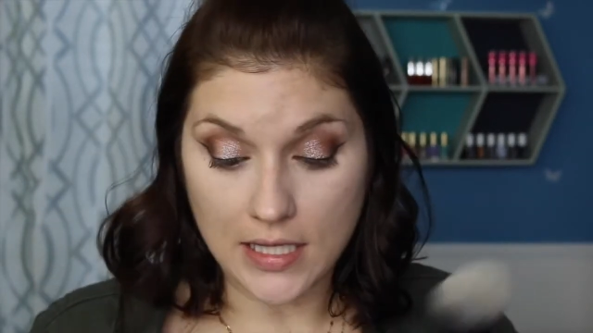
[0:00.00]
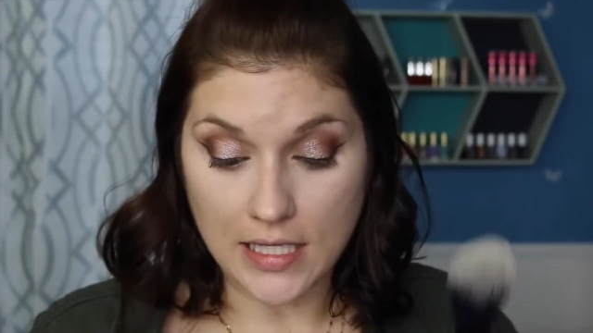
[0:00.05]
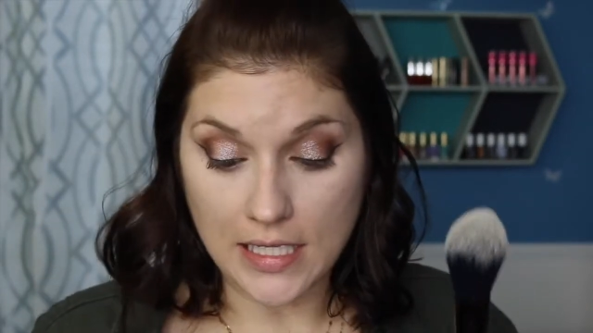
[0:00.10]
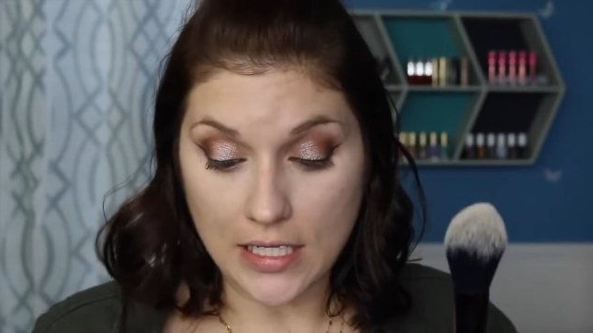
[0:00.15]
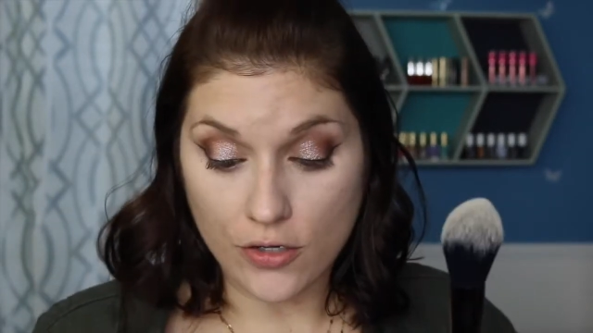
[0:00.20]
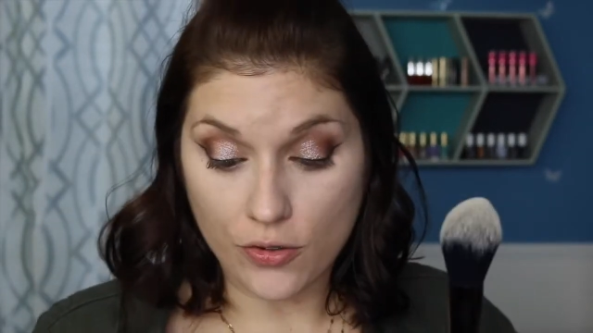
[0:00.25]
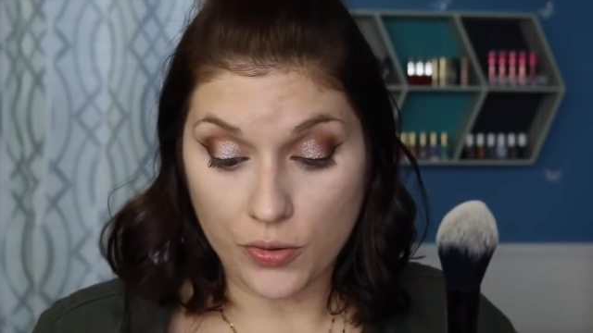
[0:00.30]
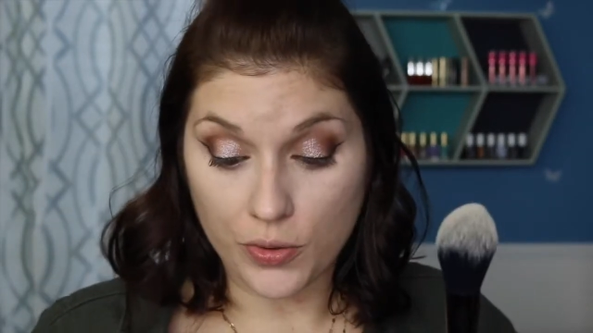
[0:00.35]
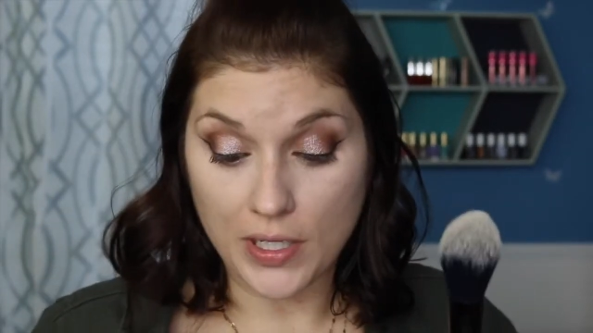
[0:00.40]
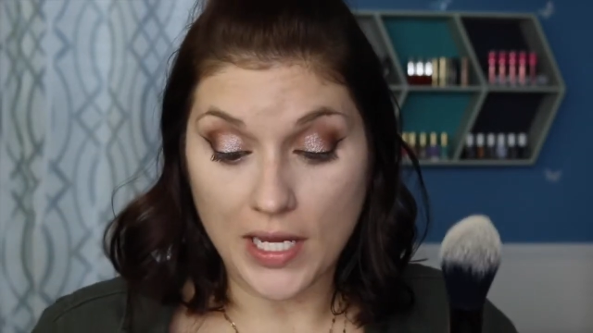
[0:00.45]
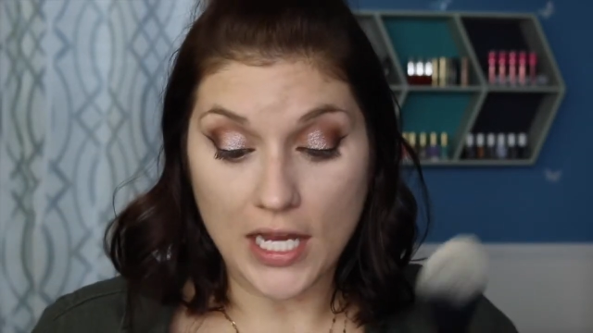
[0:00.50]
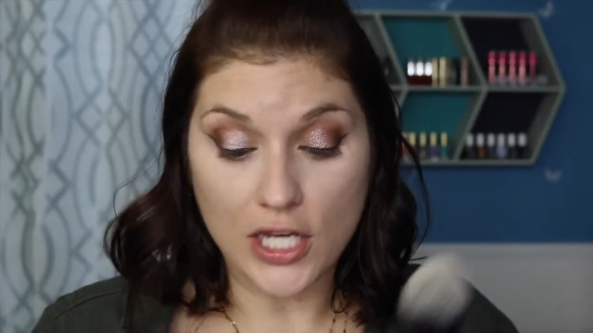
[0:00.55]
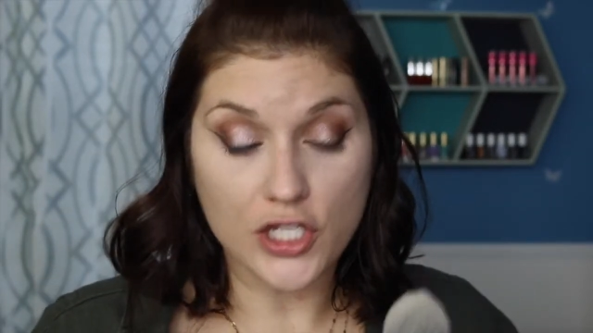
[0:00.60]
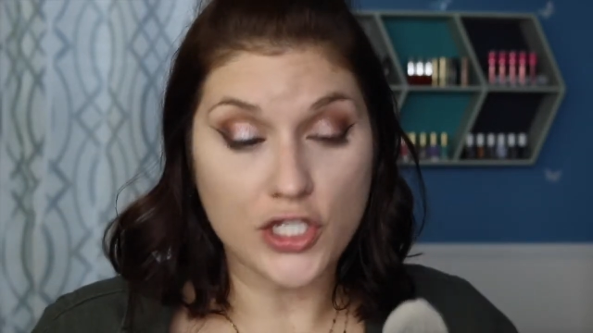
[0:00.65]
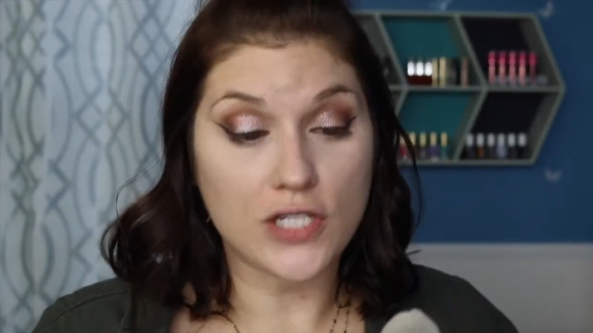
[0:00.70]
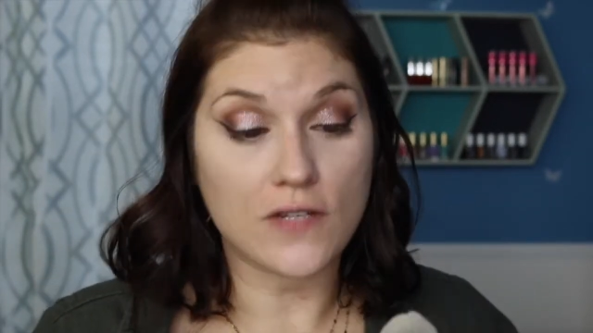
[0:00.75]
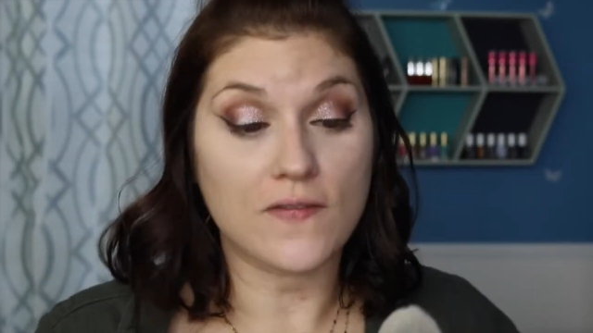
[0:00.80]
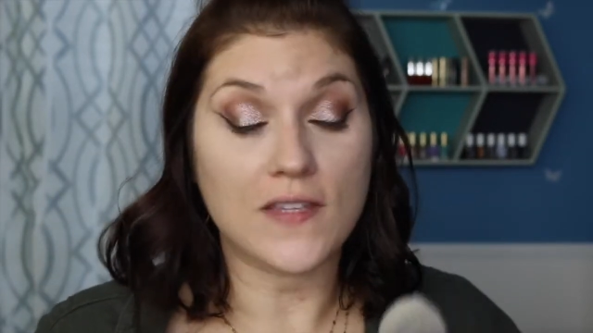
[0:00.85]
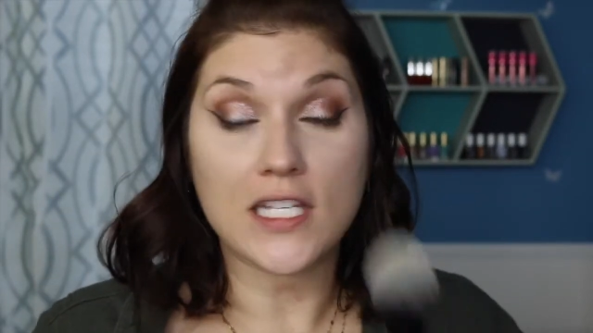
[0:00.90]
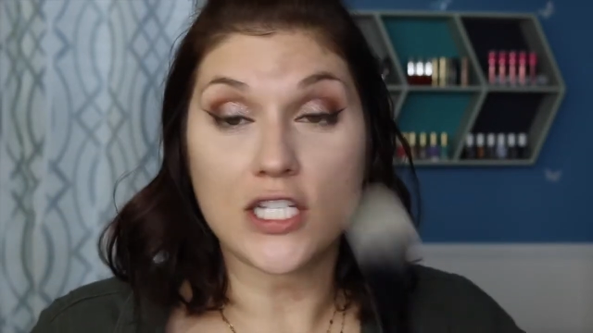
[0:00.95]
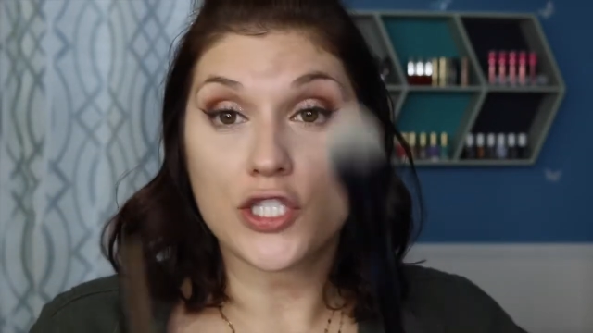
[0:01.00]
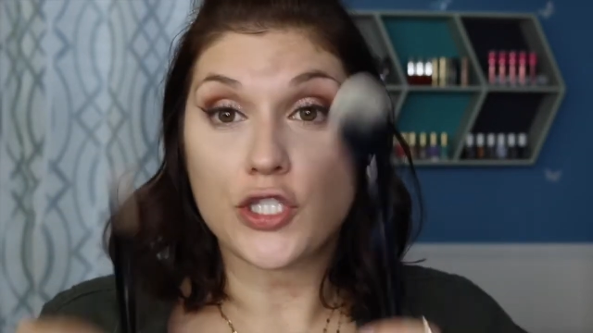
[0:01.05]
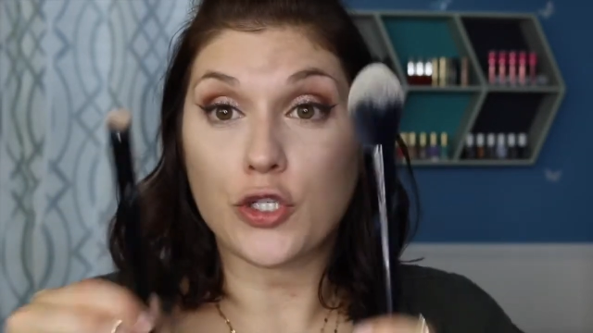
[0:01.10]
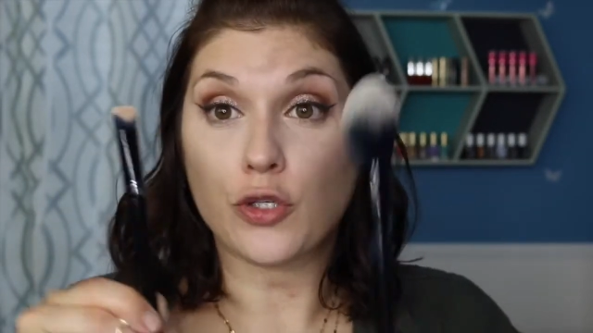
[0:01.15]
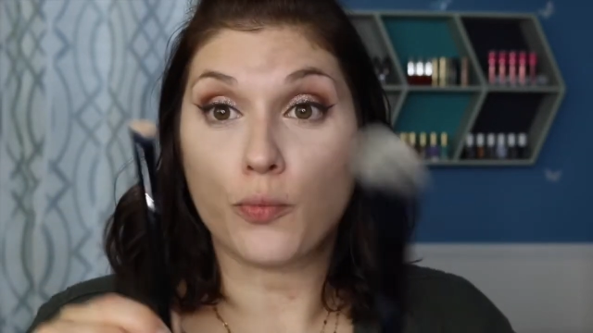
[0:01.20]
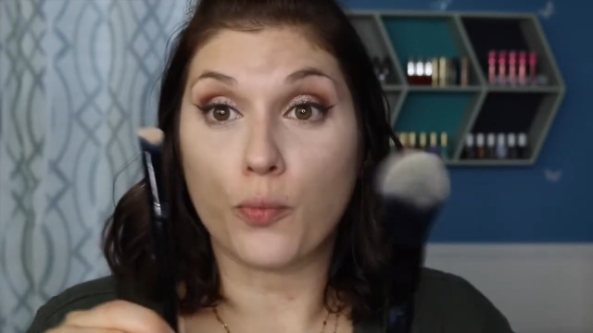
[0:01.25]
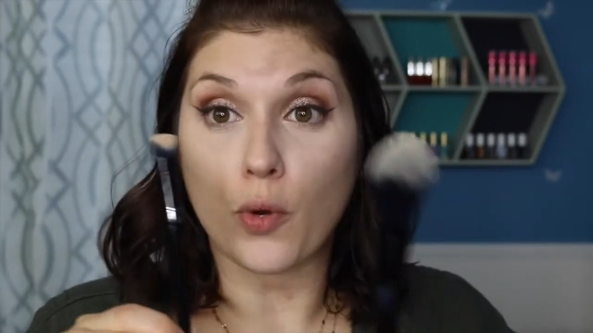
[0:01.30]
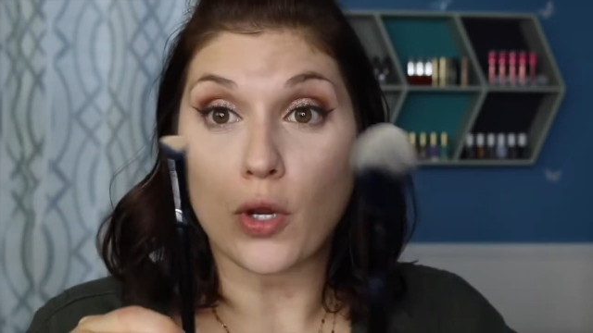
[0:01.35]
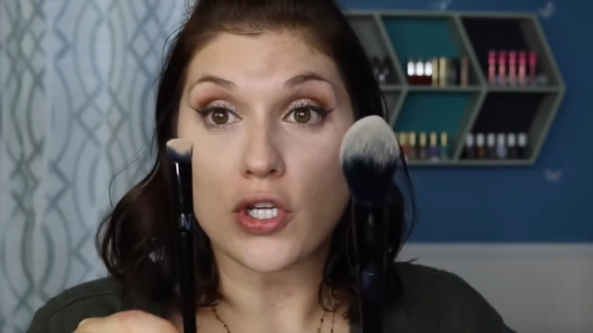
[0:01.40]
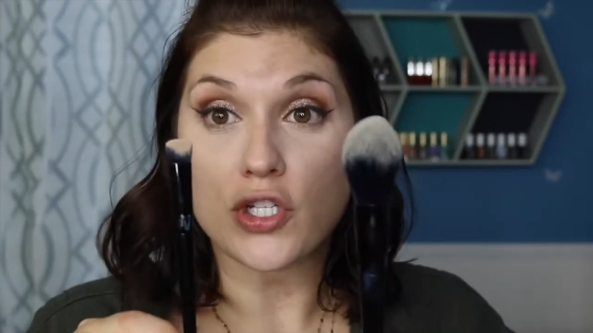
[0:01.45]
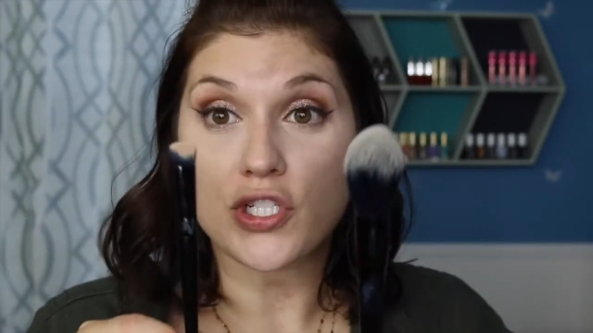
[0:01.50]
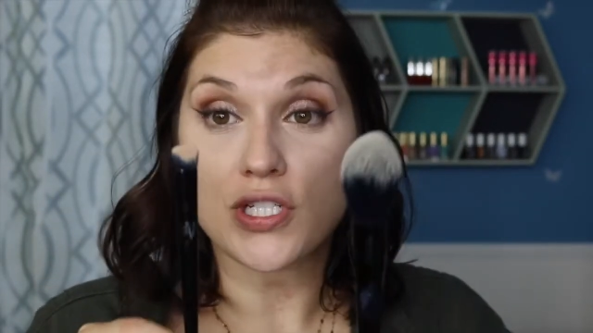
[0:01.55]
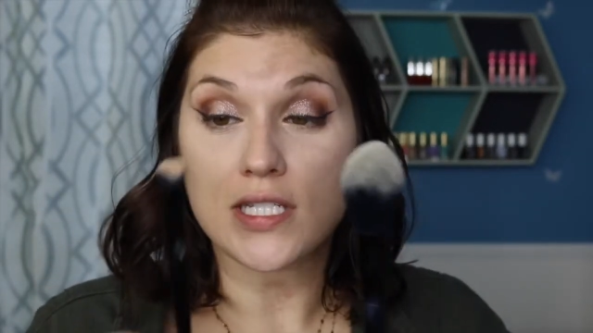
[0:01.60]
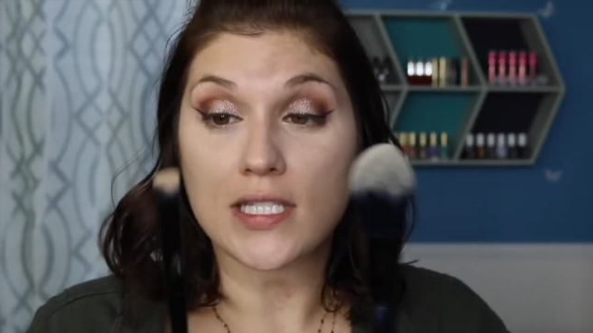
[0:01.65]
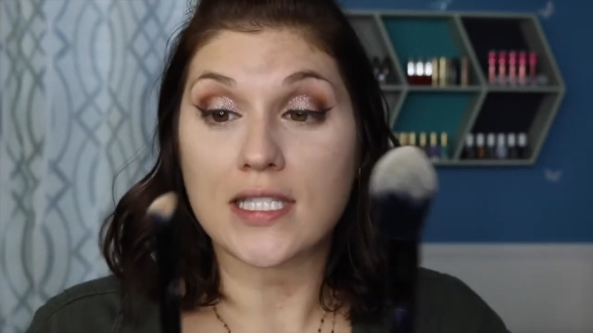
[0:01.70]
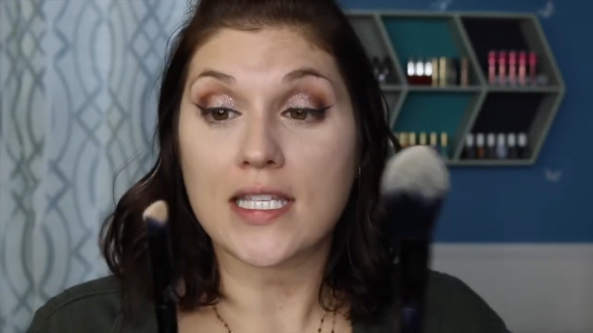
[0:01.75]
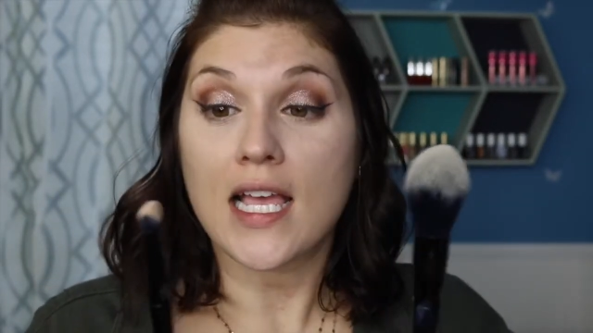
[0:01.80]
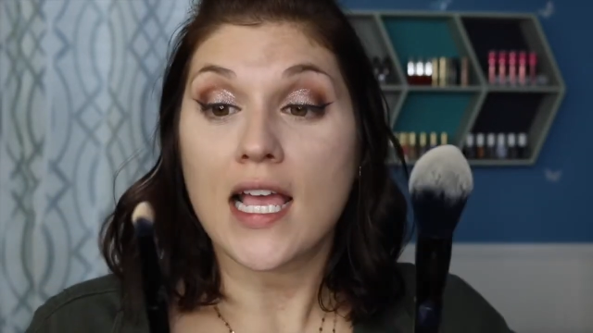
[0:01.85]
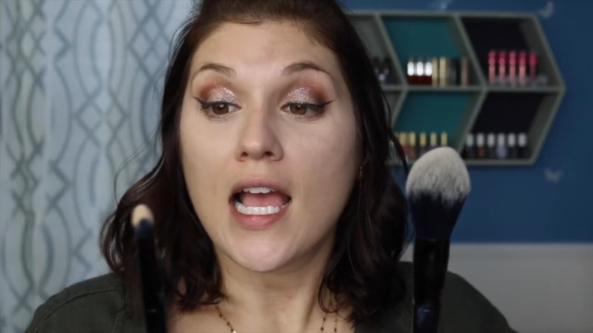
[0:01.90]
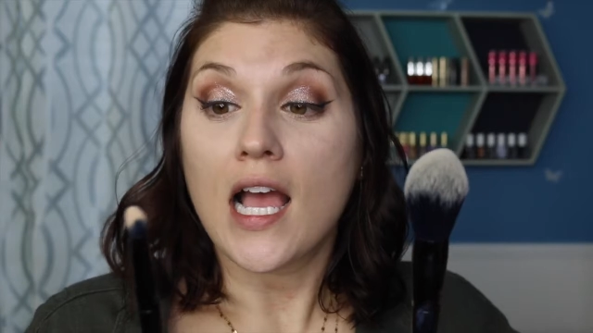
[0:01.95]
the creation of these two
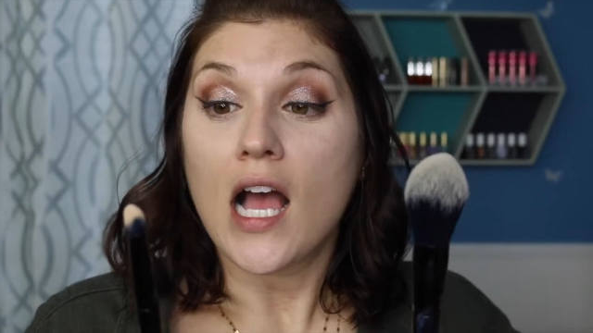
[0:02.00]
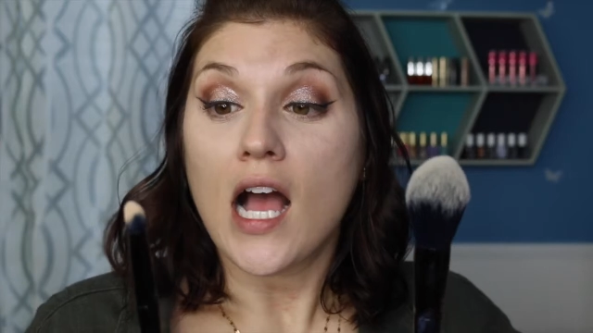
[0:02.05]
brushes.